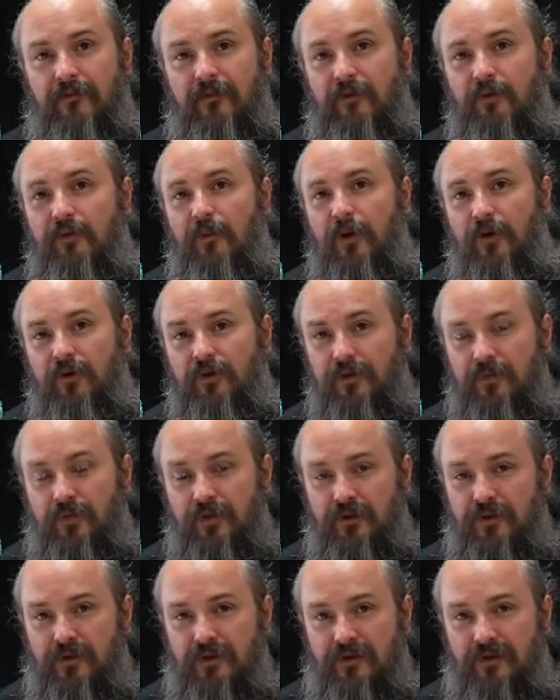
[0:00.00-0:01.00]

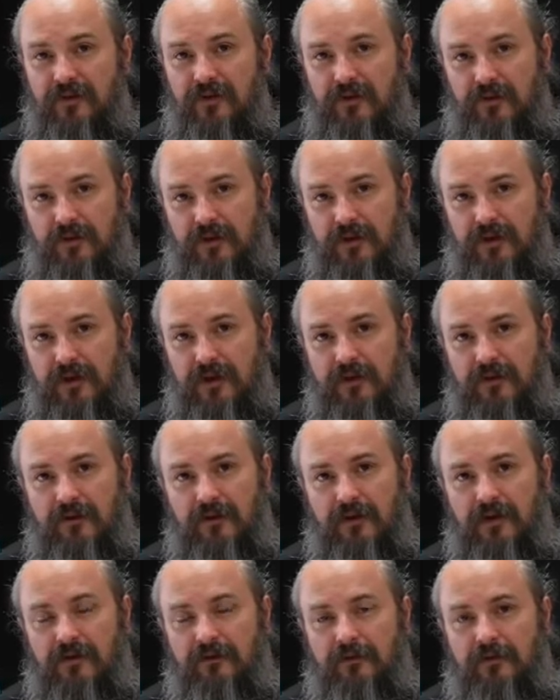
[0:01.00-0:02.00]
multiple utility
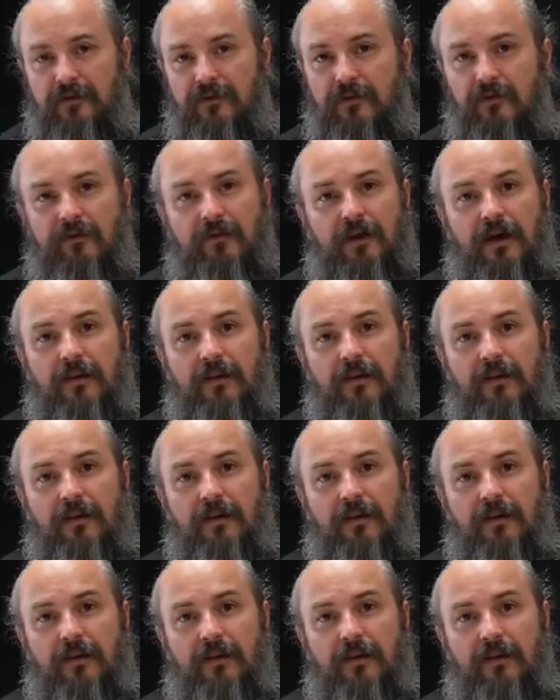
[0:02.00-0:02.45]
inside of Earth 2.